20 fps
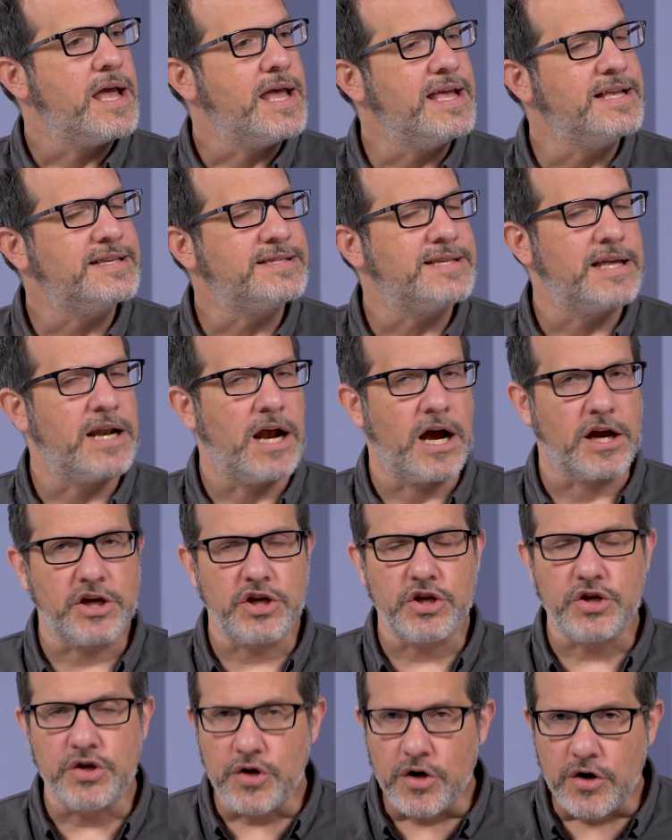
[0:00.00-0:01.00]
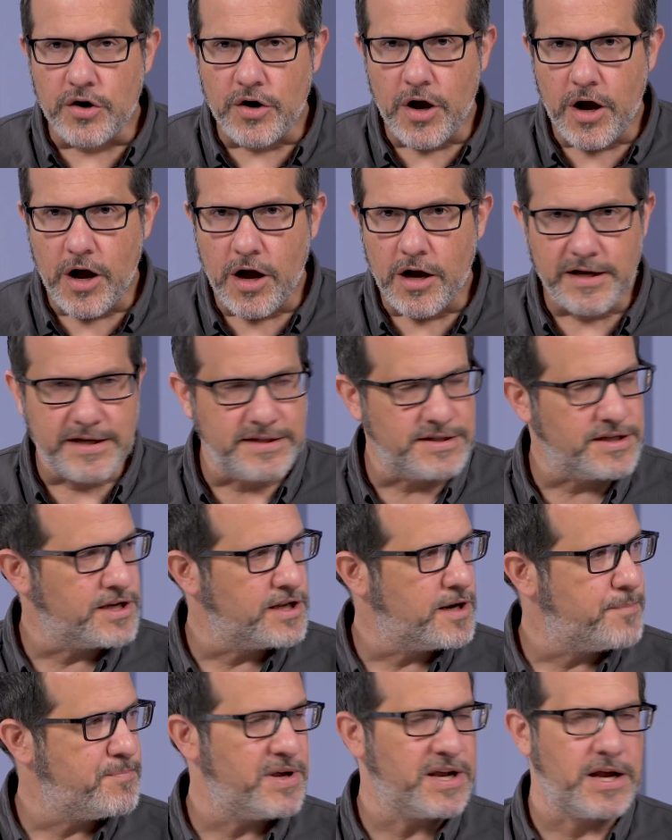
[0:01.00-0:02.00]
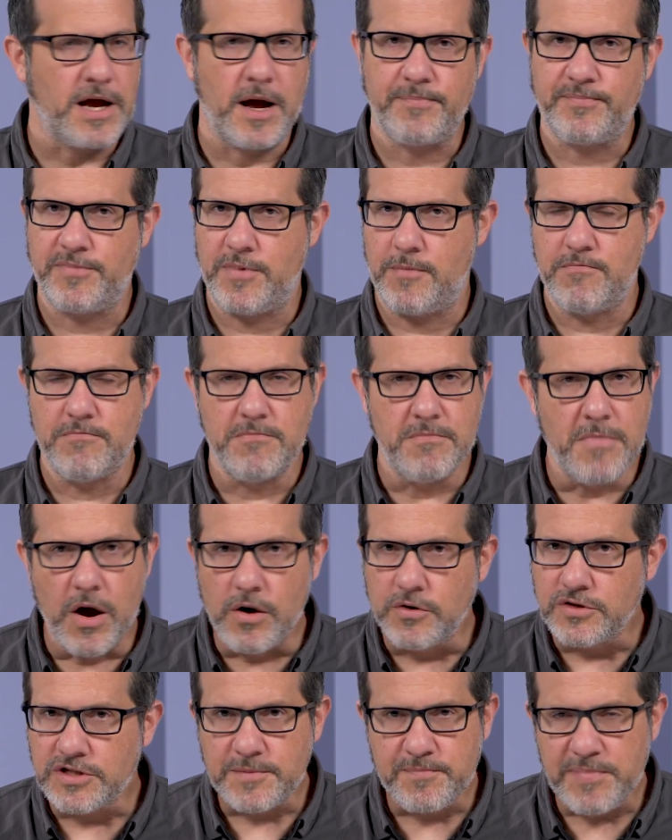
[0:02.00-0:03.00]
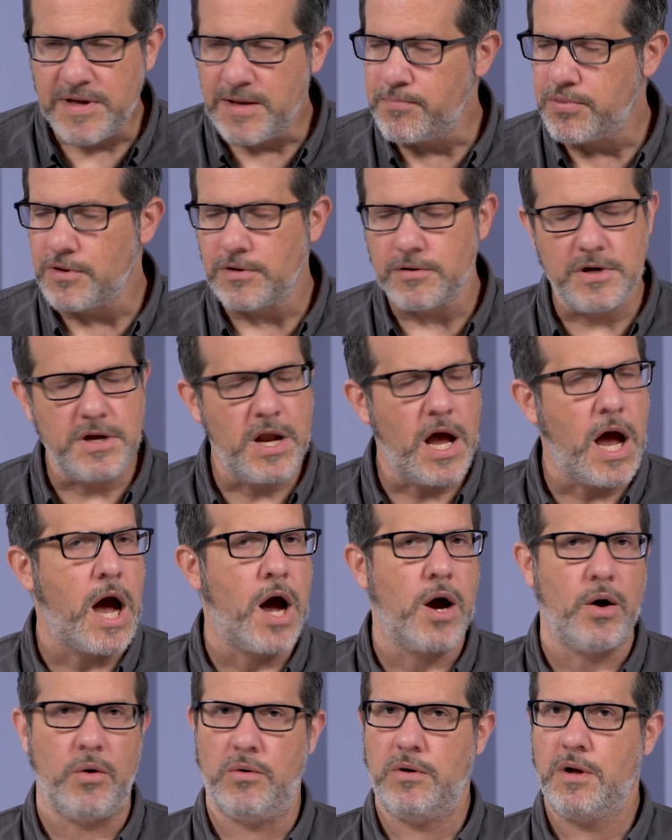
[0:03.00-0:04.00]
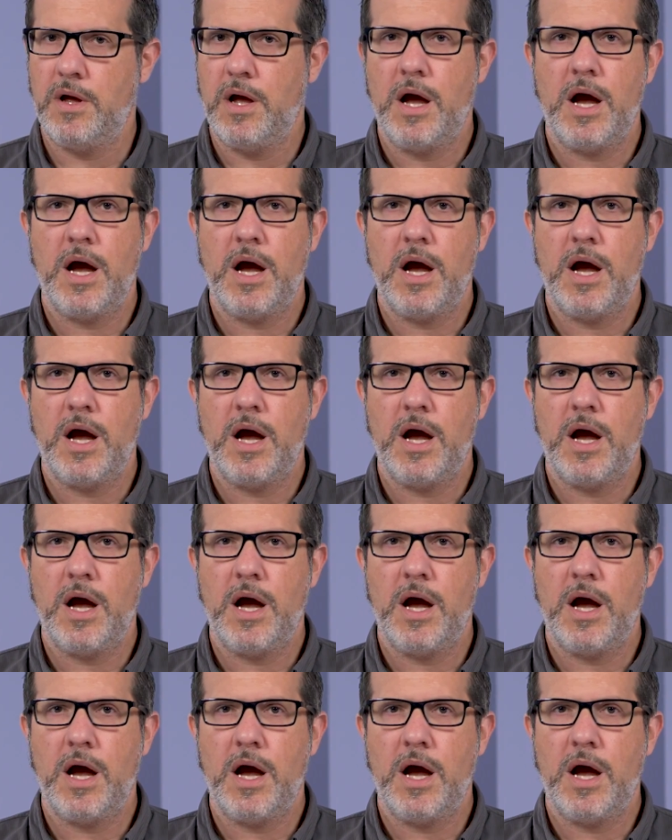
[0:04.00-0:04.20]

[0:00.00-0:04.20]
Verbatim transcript: Is it a cure all? Is it going to pick up the most people? No.